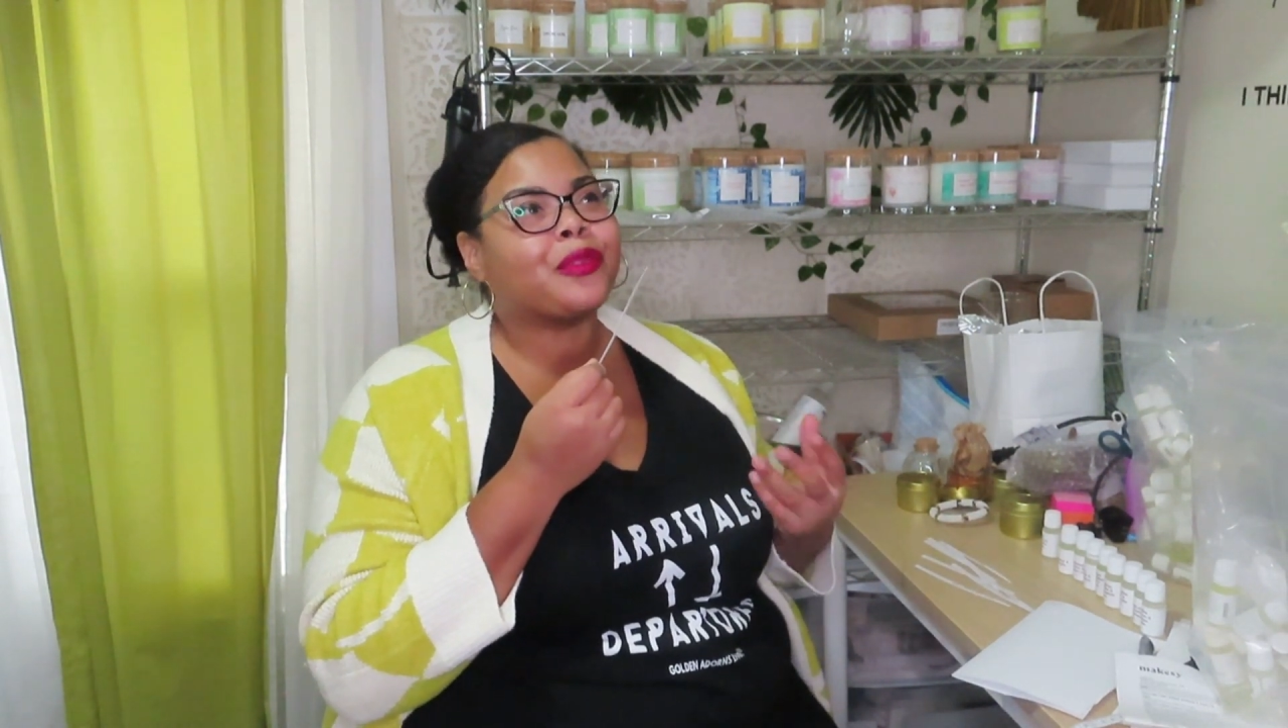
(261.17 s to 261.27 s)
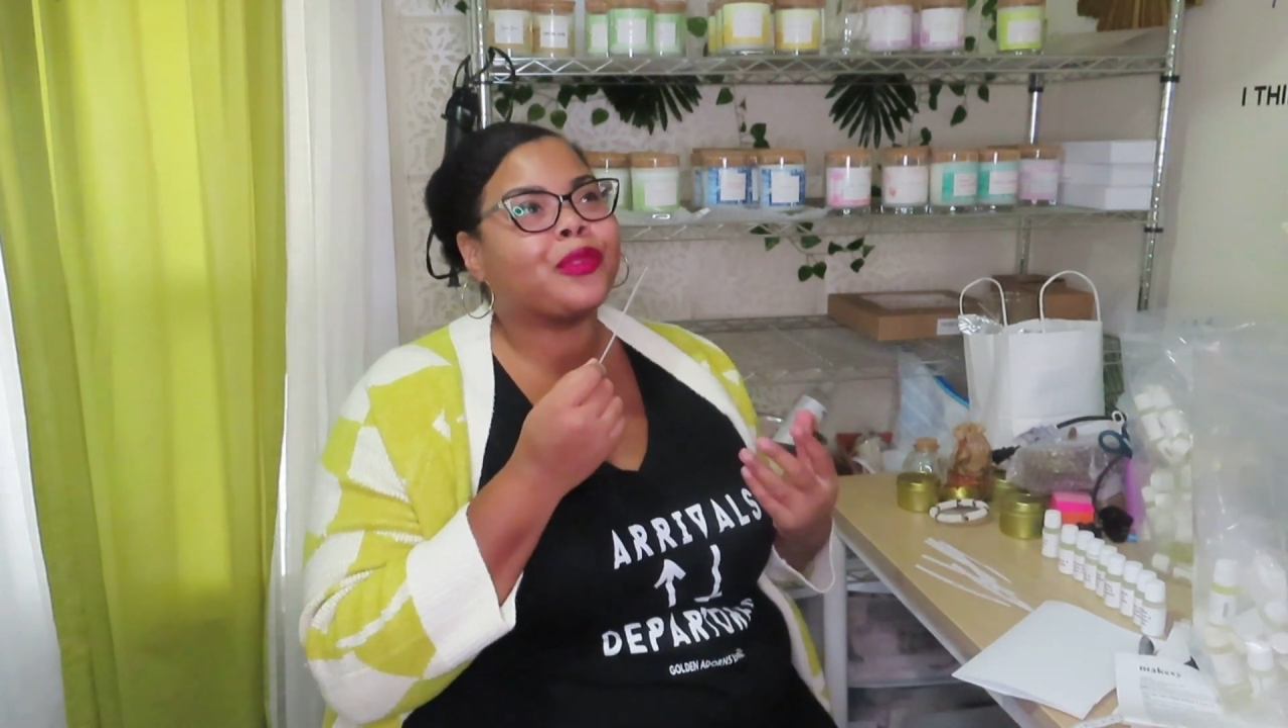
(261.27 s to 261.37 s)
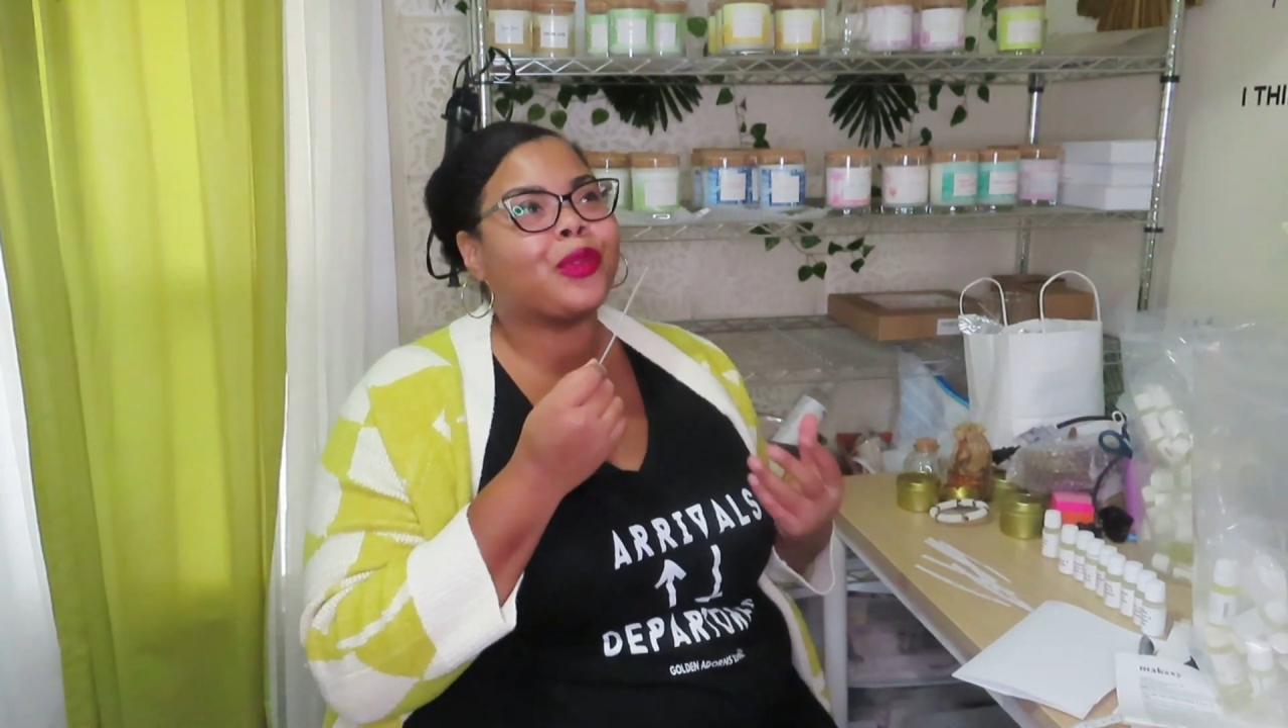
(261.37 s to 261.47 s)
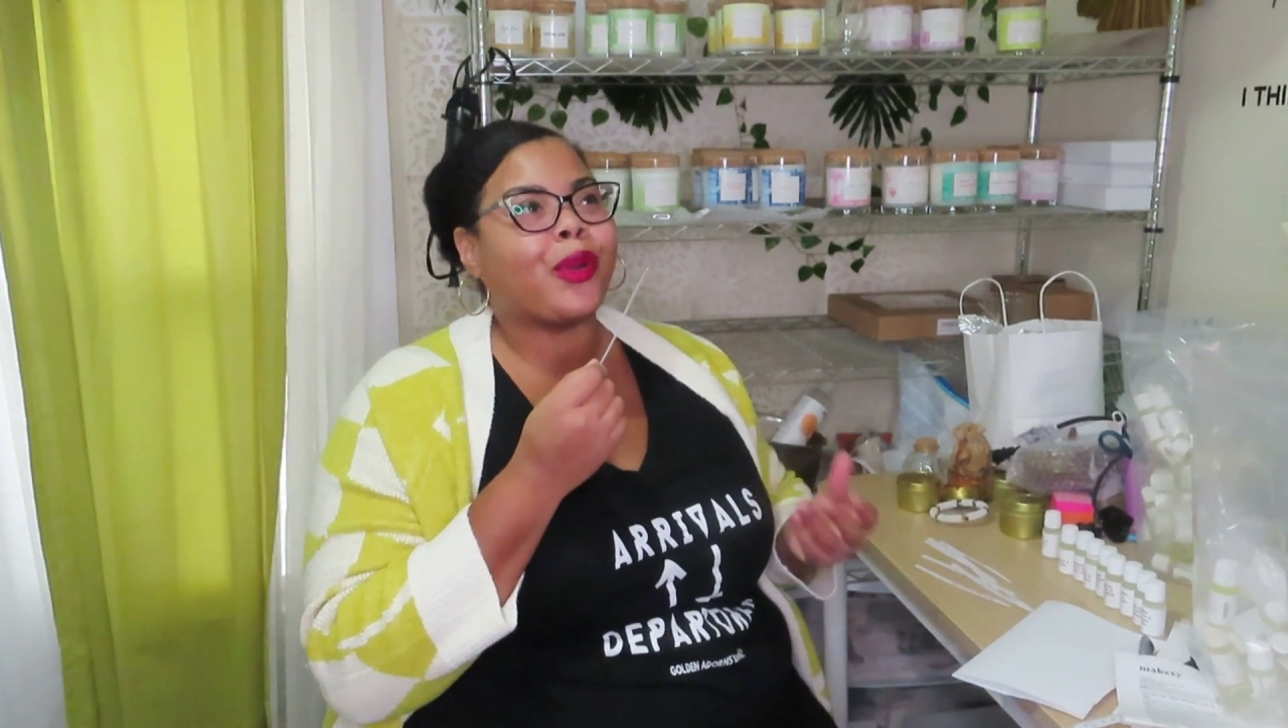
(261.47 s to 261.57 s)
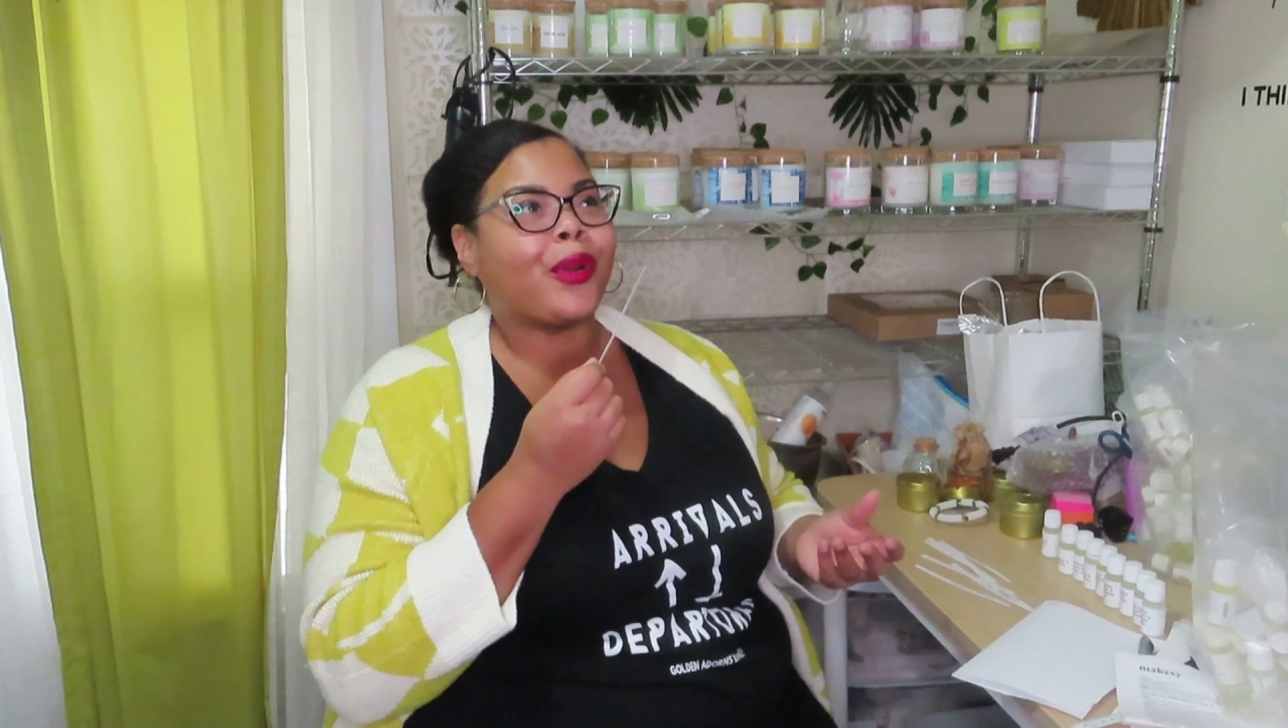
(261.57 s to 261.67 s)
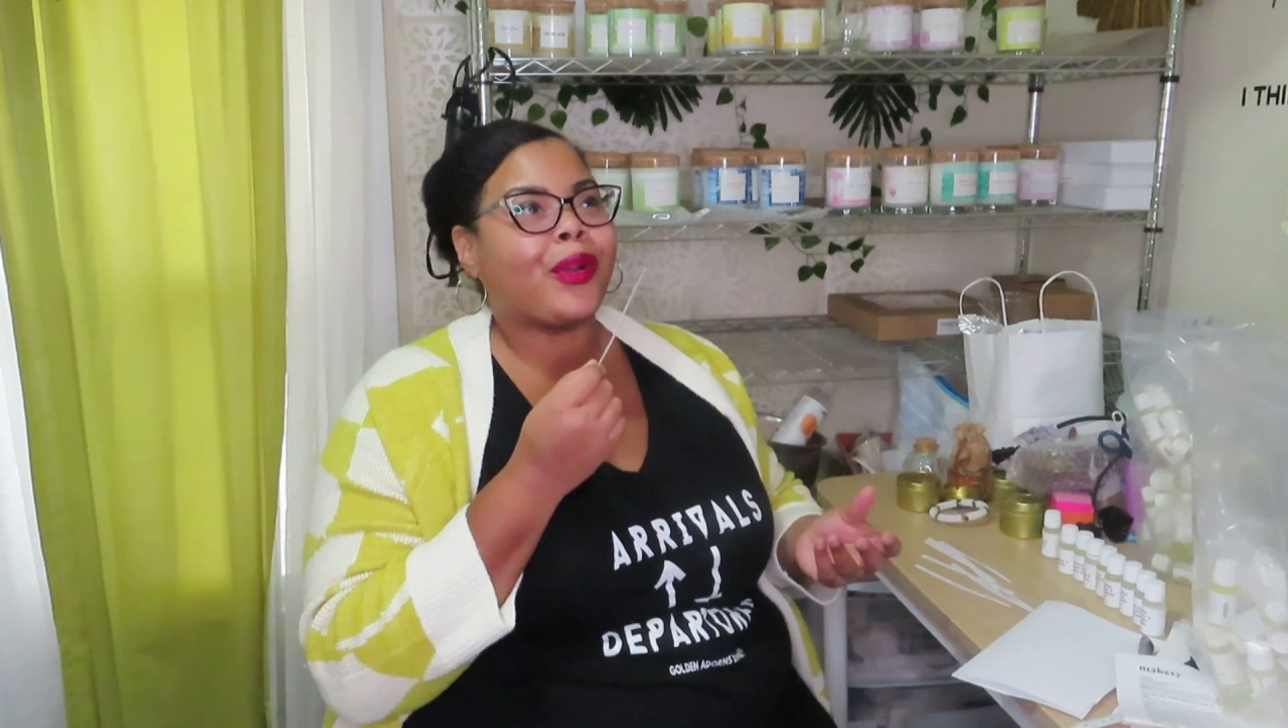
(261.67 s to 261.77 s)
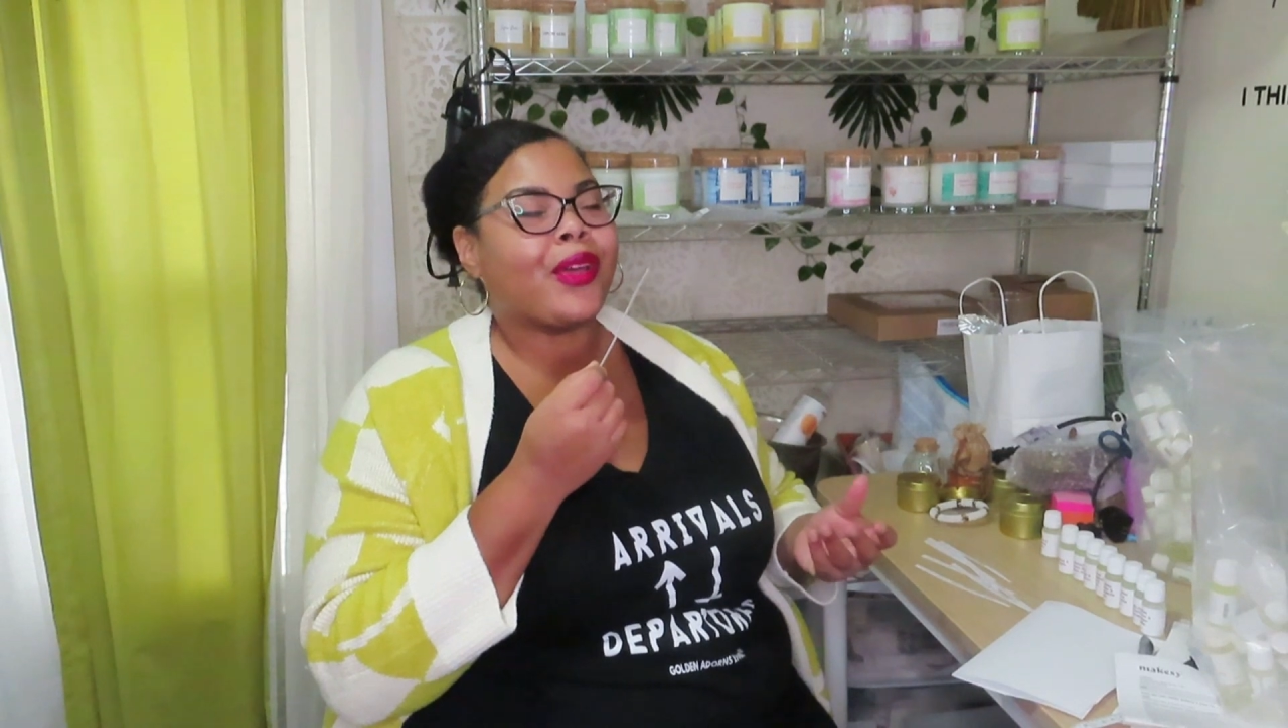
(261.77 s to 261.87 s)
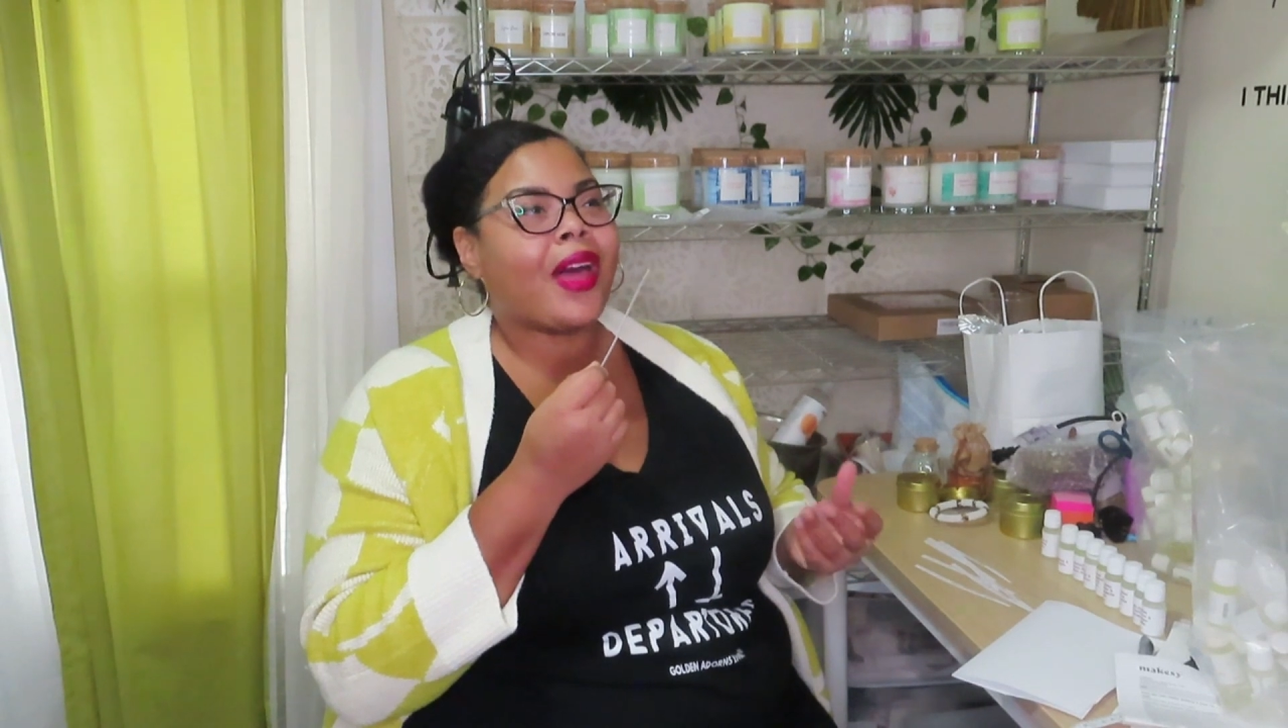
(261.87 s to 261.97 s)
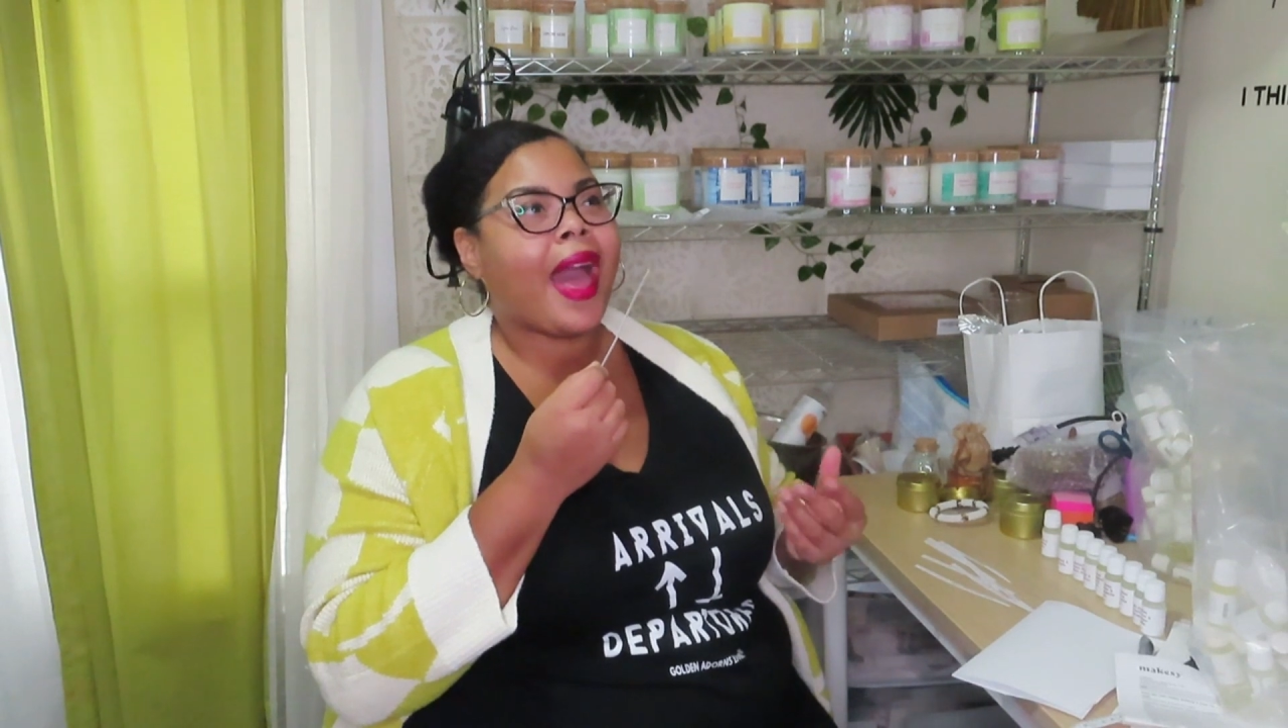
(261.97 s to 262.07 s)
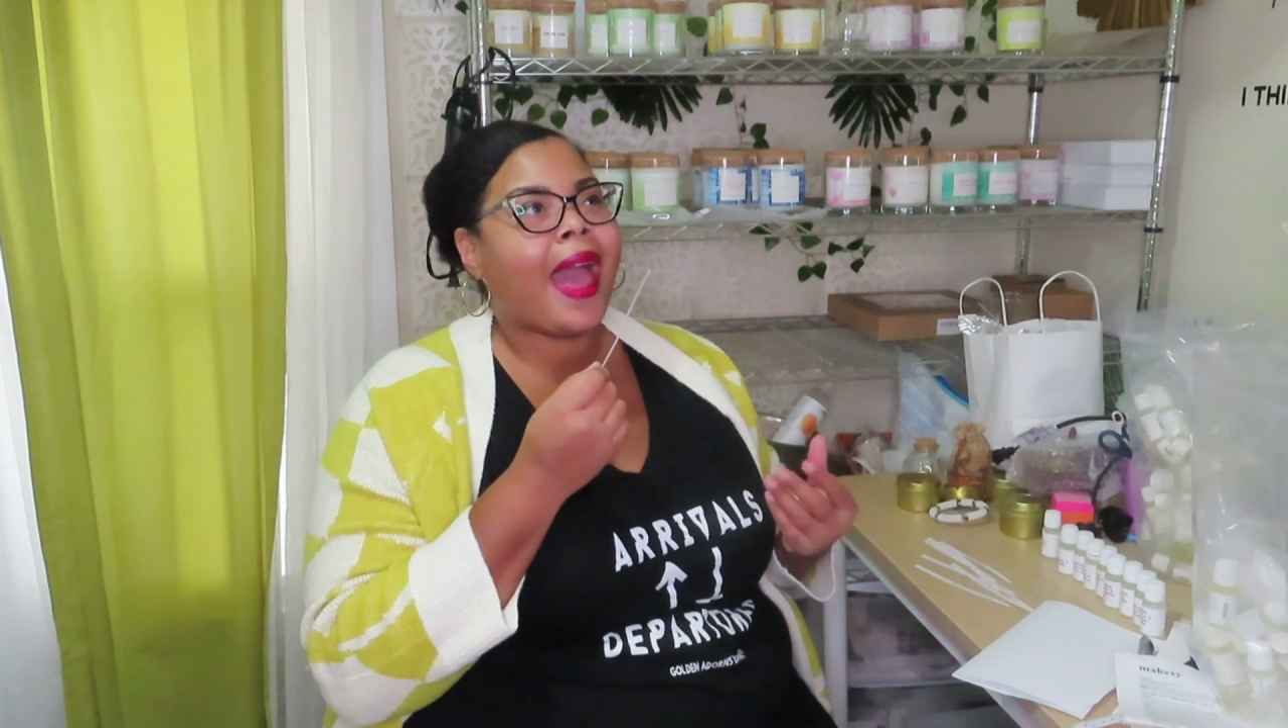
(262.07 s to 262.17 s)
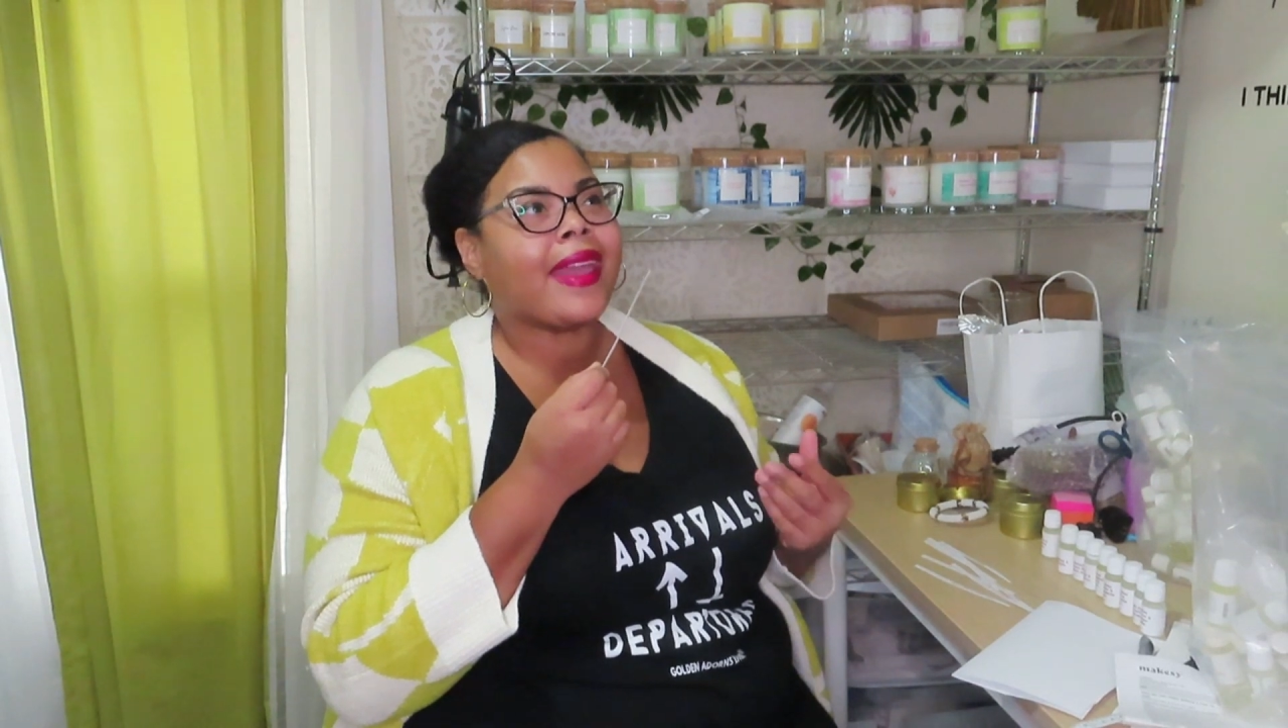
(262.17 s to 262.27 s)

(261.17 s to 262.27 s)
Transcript: floral.